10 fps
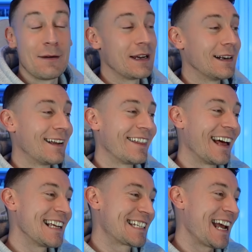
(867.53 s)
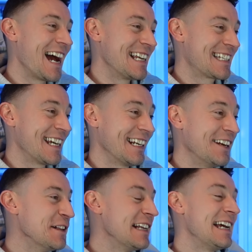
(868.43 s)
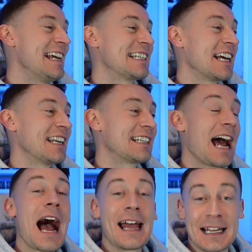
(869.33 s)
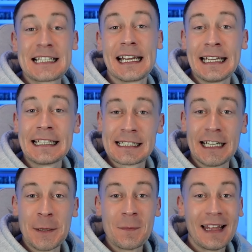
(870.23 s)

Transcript: I mean, this guy's gonna die at City, isn't he?